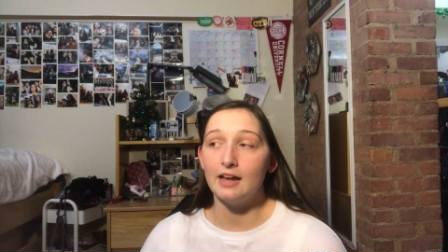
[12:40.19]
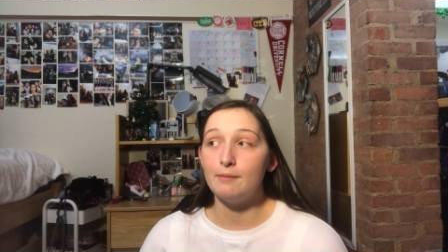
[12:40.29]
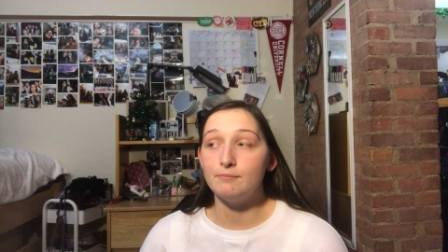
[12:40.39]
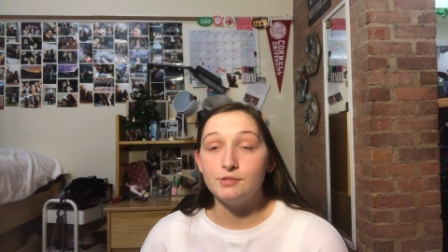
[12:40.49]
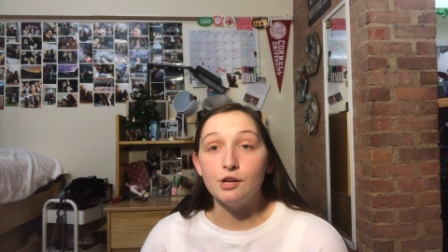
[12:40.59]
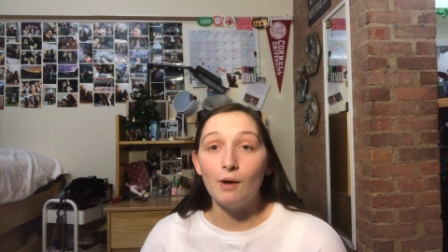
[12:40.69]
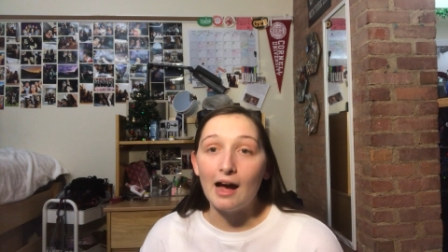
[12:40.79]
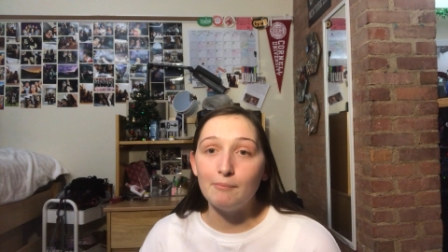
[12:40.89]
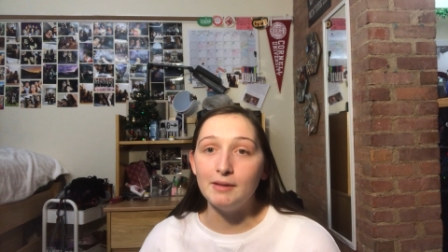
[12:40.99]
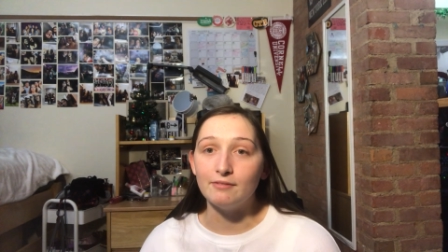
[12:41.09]
I'm so
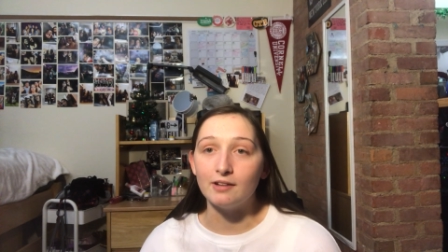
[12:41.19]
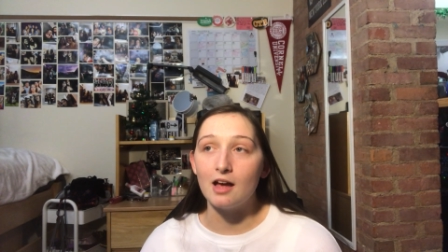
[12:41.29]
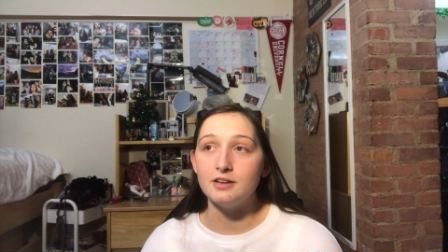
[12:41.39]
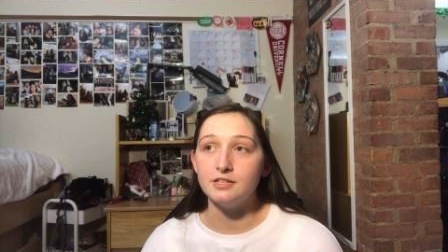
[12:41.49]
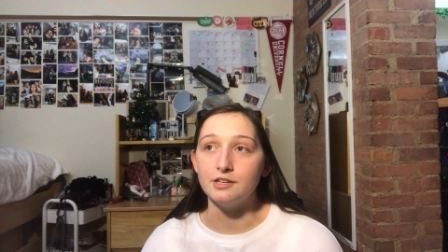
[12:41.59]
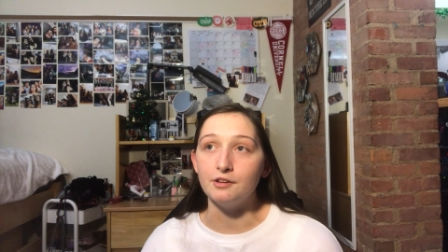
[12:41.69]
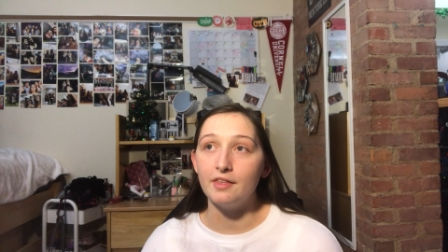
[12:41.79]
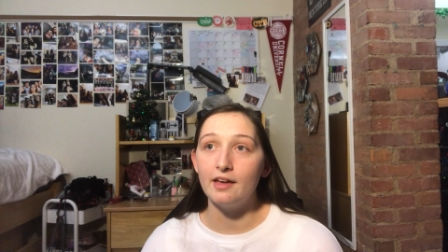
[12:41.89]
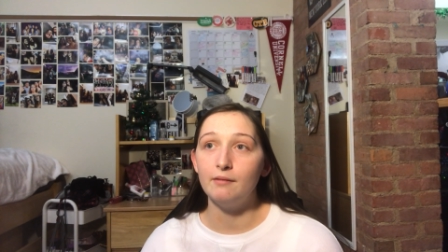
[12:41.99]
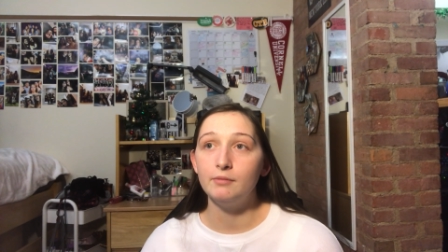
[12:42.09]
happy I've gotten to know
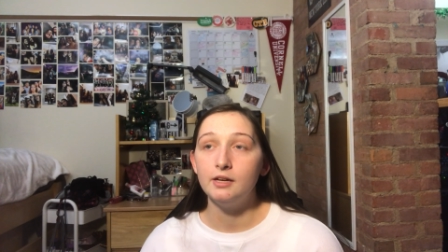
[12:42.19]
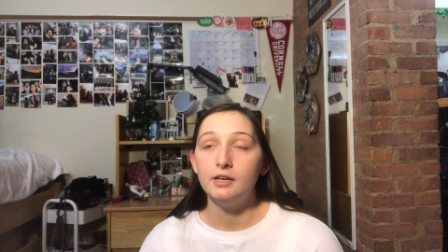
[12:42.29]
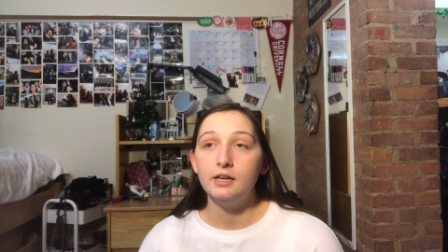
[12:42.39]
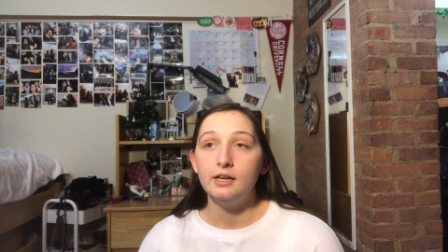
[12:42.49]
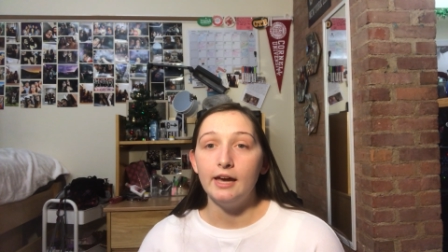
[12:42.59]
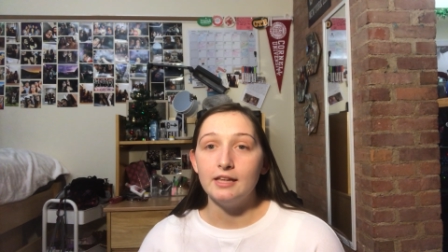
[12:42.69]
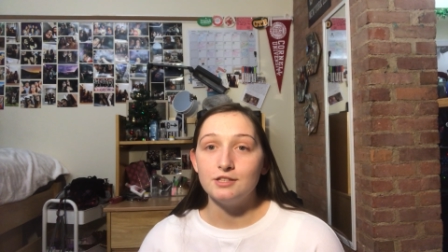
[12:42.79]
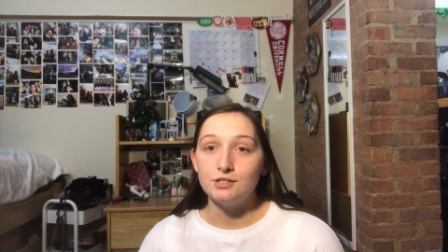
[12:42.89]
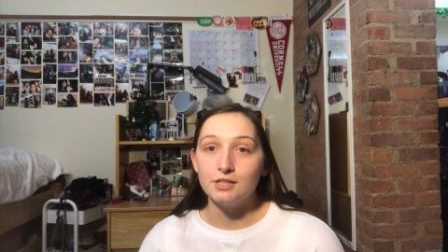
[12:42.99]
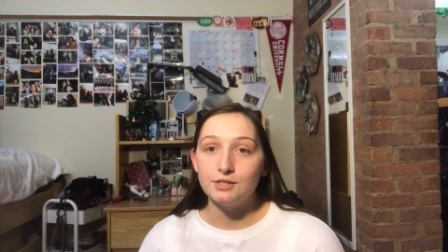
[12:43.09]
them.
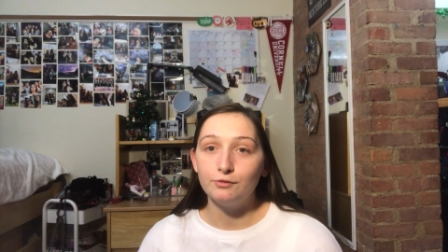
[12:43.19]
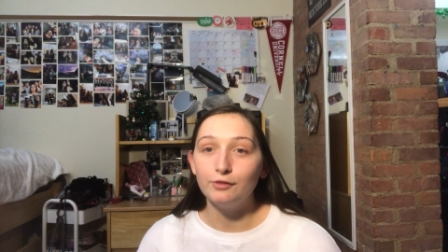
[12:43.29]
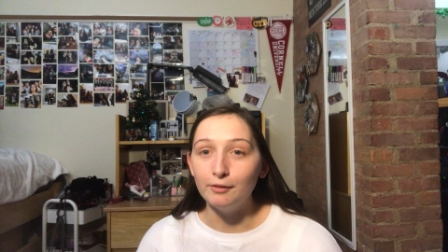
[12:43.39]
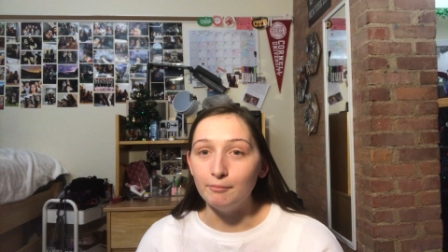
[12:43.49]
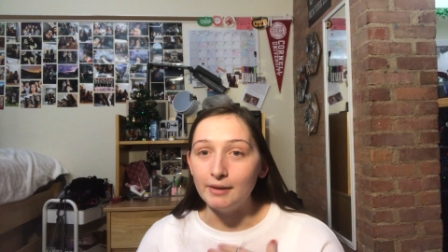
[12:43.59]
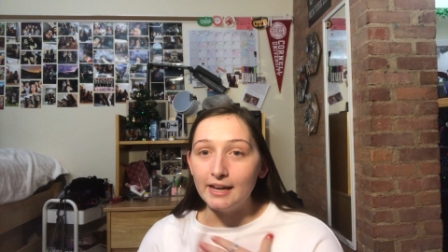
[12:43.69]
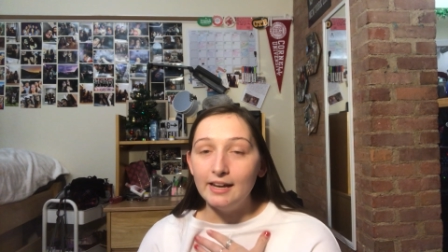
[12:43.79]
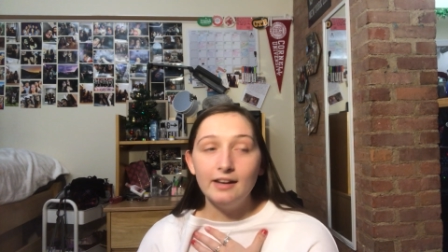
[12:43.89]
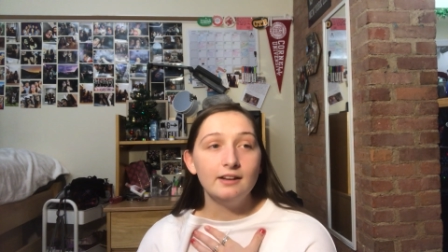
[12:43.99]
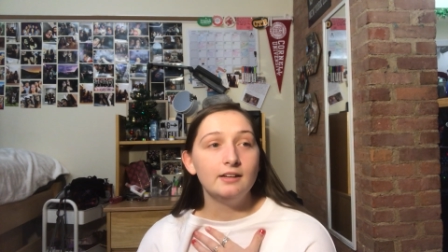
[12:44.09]
It's just, for
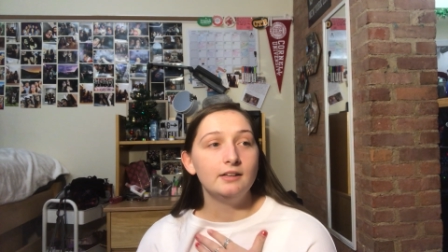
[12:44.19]
me,